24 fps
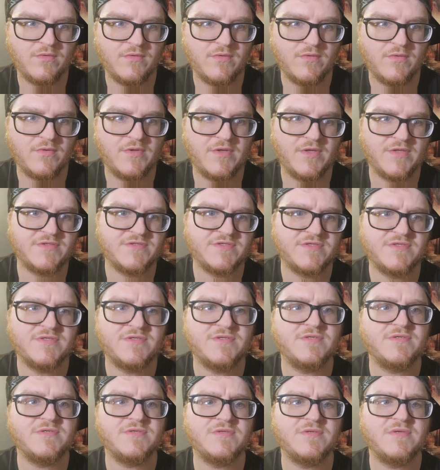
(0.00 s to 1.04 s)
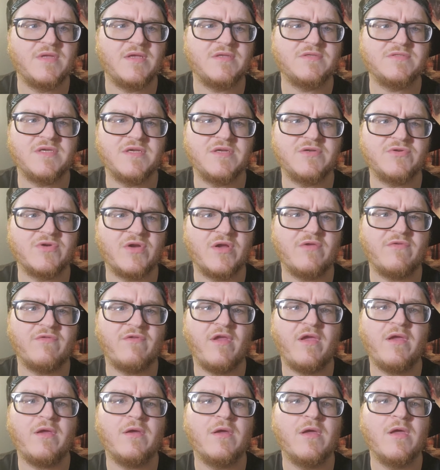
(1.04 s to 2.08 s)
That's
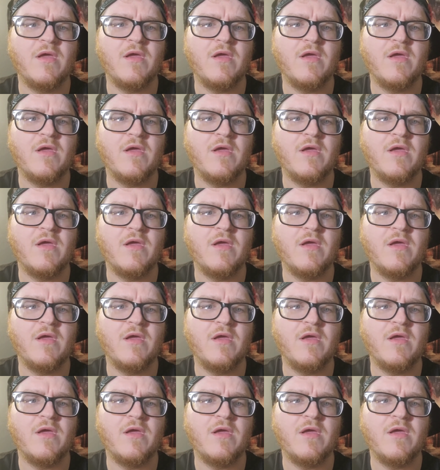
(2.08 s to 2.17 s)
interesting.